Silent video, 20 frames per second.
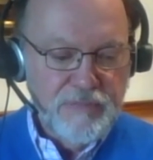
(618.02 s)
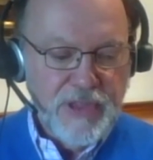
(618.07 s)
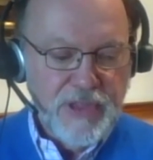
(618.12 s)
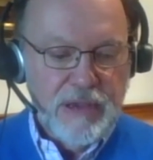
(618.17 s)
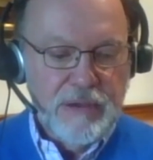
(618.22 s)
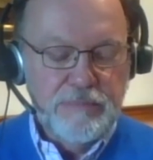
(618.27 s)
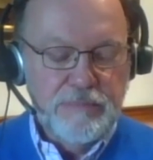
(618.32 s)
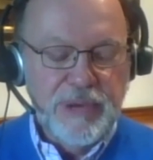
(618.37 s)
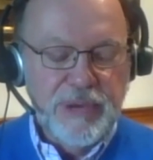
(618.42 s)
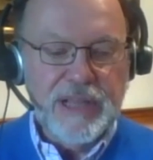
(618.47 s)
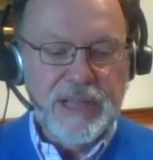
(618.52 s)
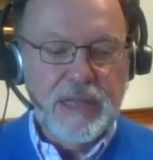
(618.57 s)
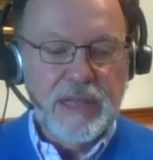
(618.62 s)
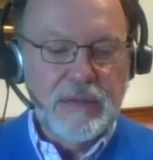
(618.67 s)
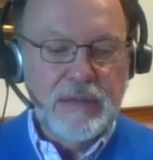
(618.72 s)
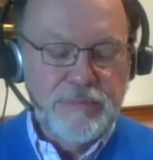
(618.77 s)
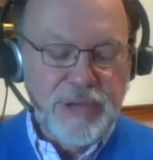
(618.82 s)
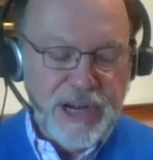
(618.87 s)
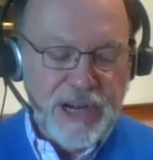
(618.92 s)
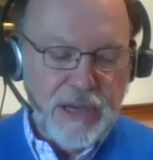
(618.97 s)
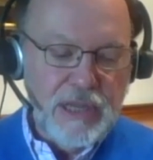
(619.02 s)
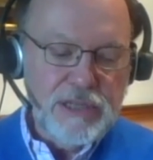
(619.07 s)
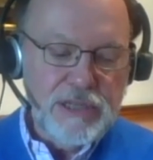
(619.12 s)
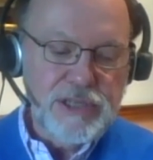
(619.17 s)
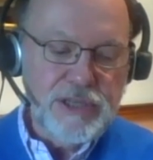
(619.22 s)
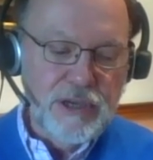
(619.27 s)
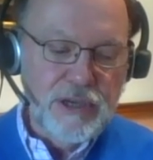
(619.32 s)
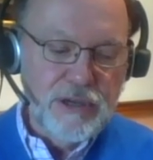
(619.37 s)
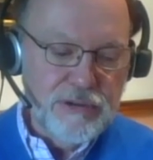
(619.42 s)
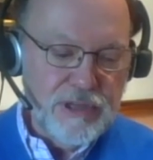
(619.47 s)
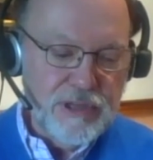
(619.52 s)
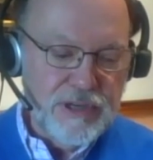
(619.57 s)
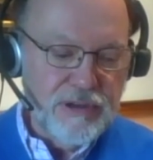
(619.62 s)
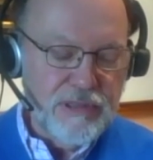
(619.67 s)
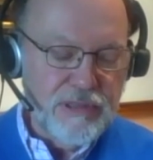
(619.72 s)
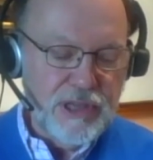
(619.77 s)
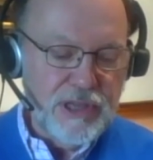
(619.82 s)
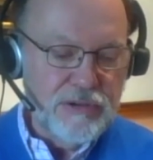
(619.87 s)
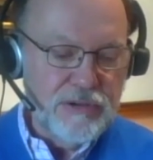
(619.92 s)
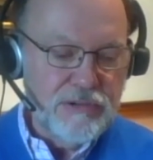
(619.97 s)
But also,
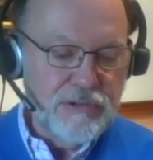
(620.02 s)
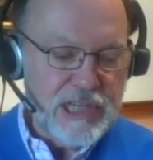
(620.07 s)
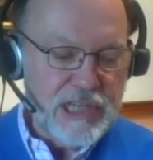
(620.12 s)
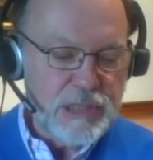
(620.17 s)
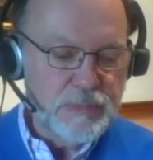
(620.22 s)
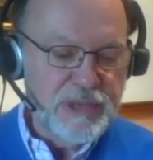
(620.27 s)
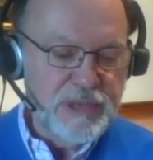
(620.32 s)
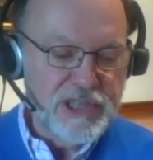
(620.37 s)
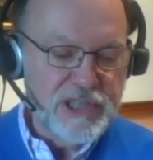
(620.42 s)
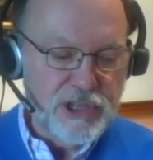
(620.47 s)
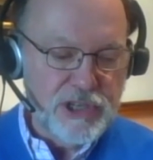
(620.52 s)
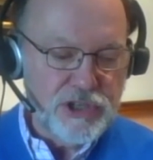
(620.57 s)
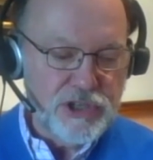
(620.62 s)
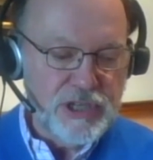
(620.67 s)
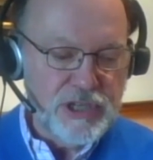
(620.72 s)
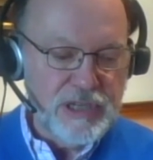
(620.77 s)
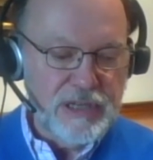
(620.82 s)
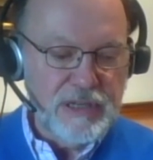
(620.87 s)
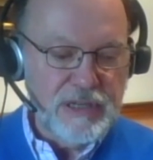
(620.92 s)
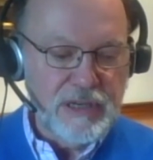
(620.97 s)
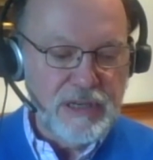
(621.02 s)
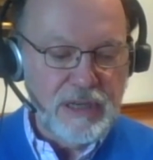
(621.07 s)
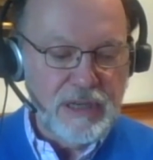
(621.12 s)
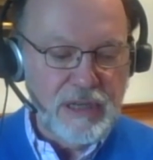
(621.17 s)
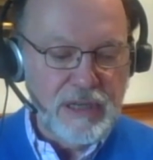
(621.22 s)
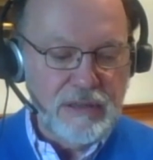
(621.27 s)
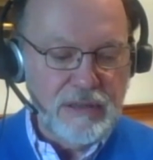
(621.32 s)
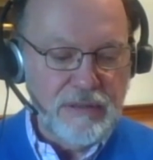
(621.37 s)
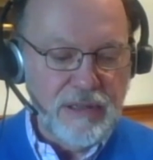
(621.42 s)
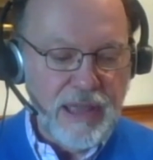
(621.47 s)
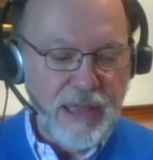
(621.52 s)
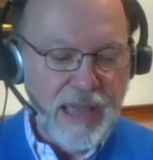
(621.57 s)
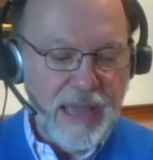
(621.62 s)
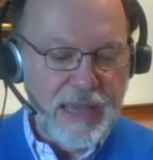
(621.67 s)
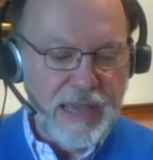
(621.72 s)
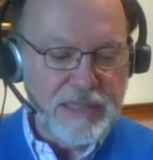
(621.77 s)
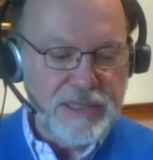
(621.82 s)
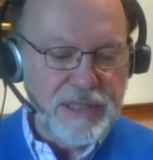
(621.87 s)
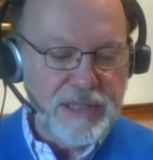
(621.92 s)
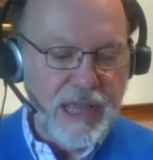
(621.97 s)
the U.S. position
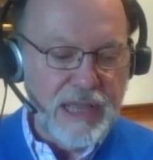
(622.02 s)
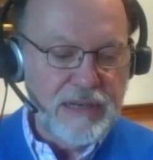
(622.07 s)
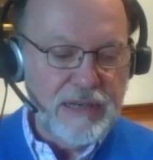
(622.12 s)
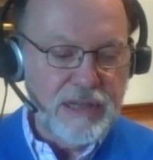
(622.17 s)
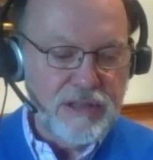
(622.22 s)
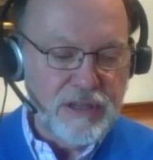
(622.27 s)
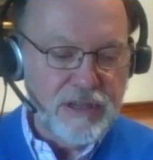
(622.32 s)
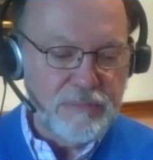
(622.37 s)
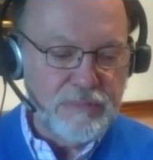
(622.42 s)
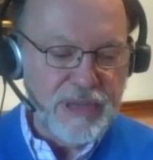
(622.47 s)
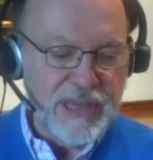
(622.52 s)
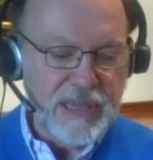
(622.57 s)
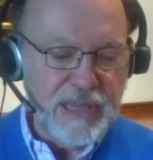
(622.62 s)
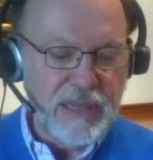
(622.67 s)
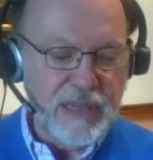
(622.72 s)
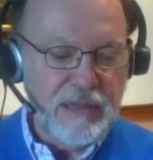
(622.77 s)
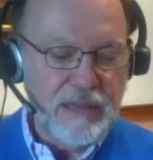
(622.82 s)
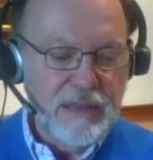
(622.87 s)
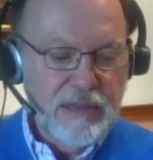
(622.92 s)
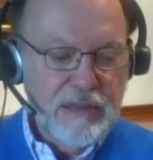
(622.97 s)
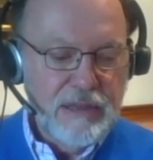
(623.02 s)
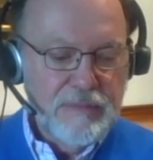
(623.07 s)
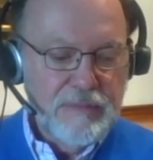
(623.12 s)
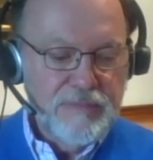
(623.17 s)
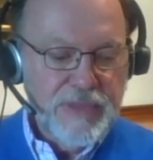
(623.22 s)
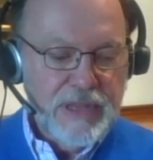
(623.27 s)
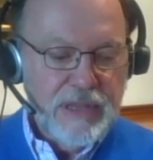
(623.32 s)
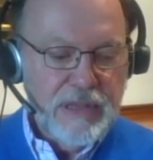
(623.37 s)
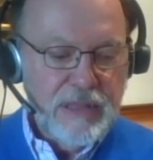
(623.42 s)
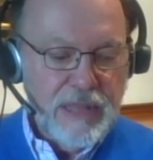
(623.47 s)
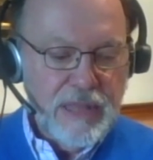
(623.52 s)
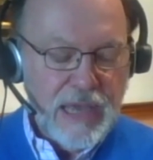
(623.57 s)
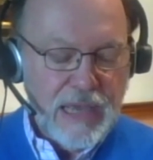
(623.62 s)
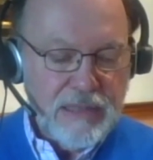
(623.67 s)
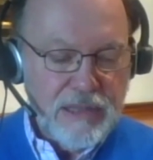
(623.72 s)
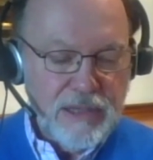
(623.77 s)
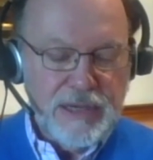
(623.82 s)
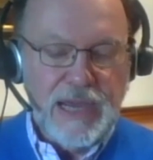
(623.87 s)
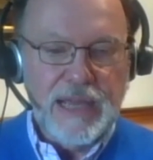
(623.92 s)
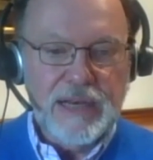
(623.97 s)
has tended to be that
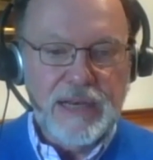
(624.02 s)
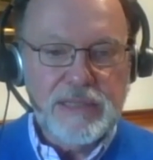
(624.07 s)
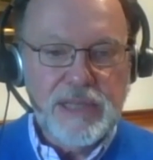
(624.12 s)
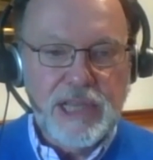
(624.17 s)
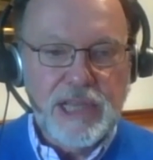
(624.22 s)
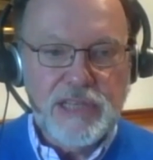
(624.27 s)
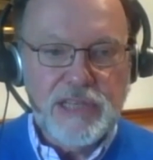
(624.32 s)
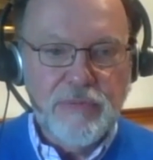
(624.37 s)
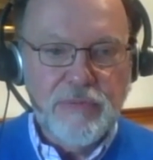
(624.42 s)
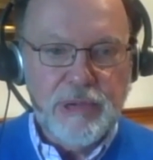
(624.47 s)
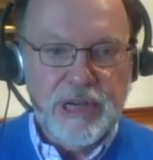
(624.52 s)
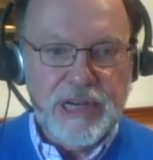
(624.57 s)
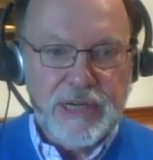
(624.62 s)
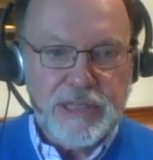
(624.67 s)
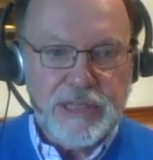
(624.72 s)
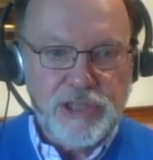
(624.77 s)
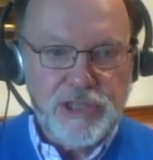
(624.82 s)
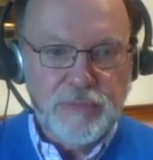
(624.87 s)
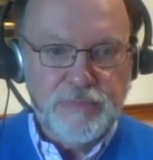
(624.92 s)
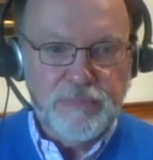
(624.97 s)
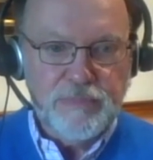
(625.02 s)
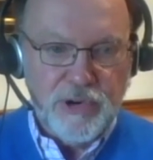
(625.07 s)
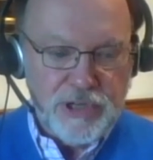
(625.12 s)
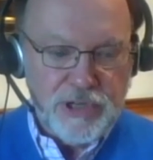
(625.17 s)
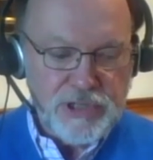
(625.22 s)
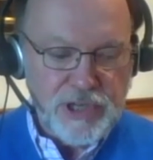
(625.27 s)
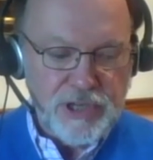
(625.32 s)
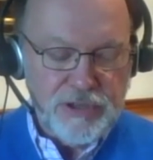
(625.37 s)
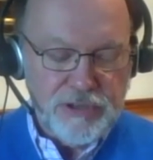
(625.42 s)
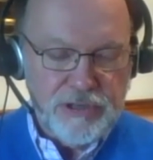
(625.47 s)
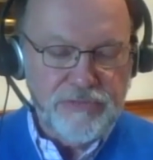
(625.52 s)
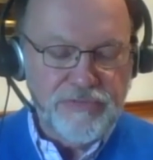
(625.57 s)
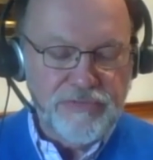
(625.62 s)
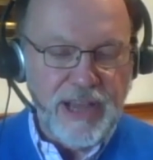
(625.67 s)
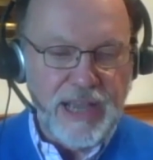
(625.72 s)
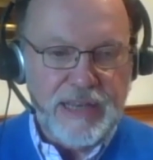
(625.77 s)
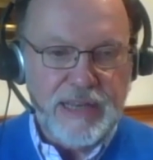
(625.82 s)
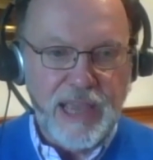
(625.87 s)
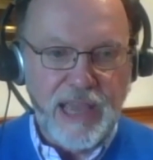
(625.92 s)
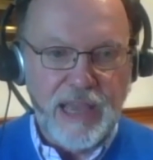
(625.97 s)
the United States of America supports a
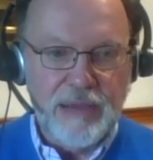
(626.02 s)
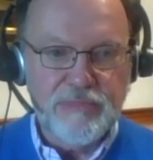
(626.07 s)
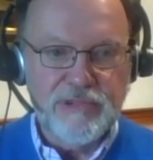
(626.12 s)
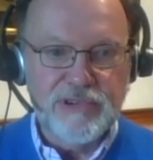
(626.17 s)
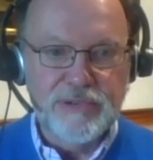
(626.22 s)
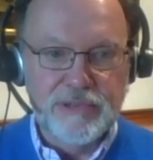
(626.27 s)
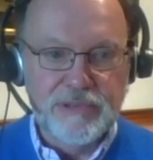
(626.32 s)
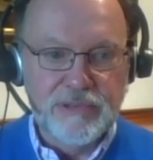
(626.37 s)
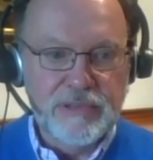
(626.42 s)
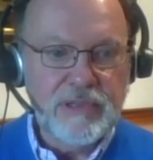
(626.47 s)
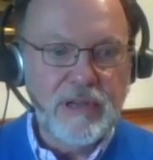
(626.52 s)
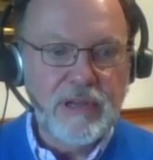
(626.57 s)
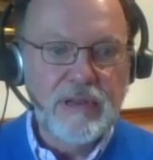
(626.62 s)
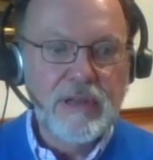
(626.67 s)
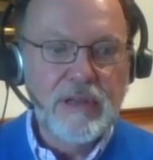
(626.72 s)
unified Cameroon